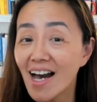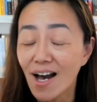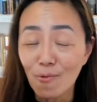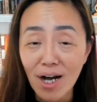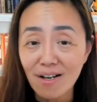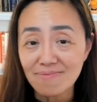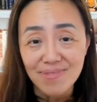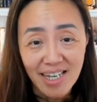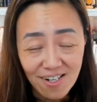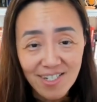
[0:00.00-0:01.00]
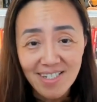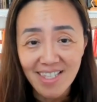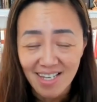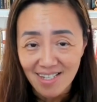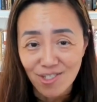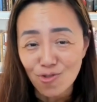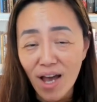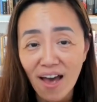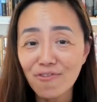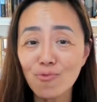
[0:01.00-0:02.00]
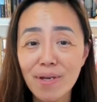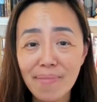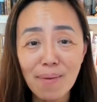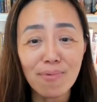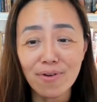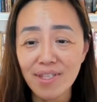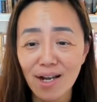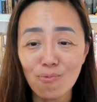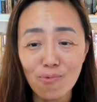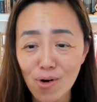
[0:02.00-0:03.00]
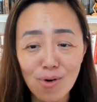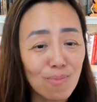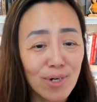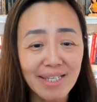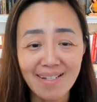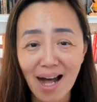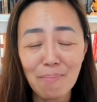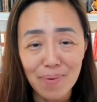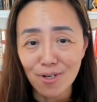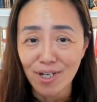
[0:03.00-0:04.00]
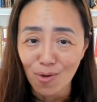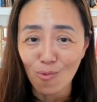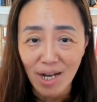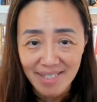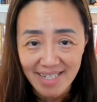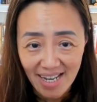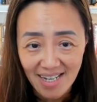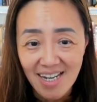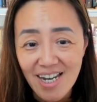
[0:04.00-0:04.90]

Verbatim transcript: Well, here's the thing. You have to remember that Rome was not built in one day.